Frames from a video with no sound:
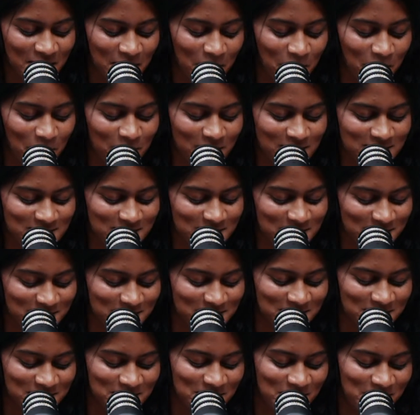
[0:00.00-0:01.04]
"What Do You
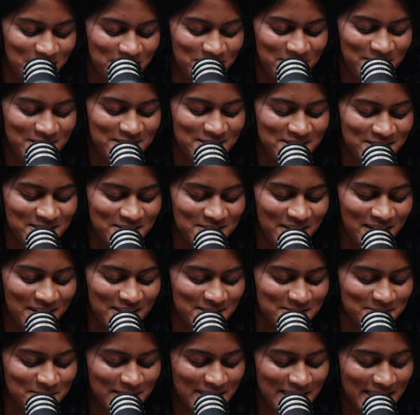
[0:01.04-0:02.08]
Do If Your New
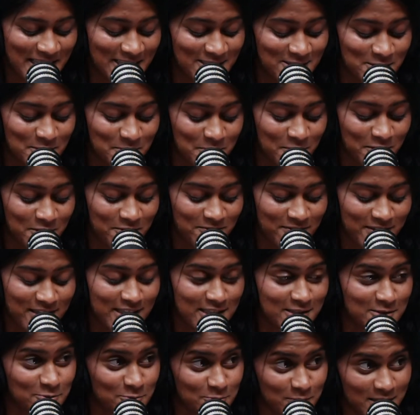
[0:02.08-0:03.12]
Husband, Andrew Murphy,
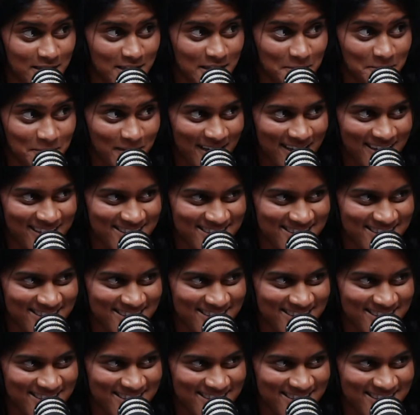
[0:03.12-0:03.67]
Is Really Bad at